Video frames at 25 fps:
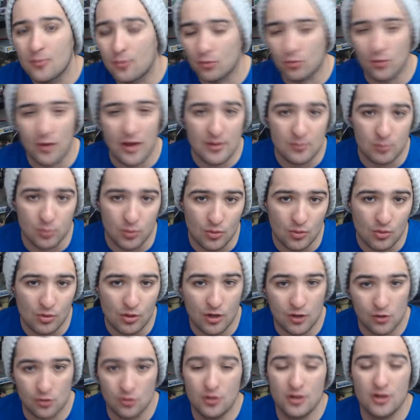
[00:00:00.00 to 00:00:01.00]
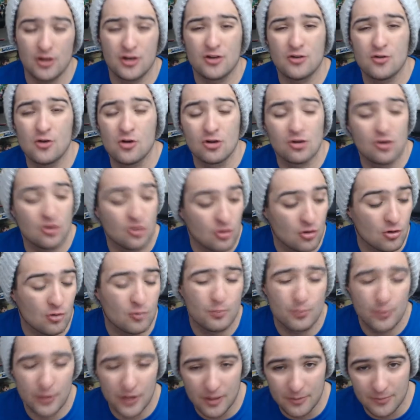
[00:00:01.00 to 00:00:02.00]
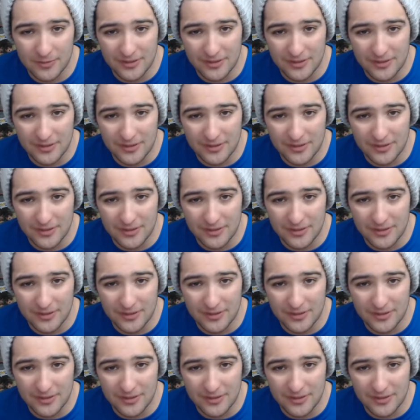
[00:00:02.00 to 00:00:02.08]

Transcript: Red Bull, or go pick